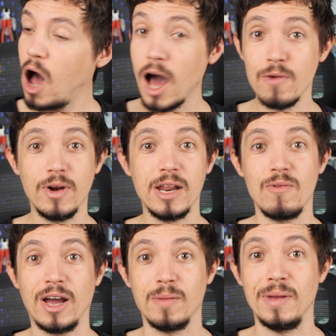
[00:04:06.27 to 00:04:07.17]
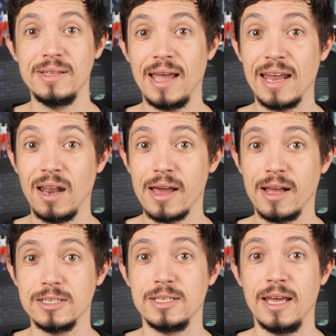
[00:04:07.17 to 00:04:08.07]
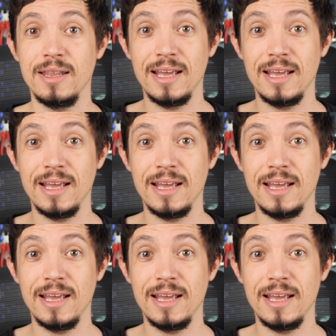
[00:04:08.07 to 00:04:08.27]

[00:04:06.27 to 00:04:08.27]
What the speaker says: I really recommend it, and like I said,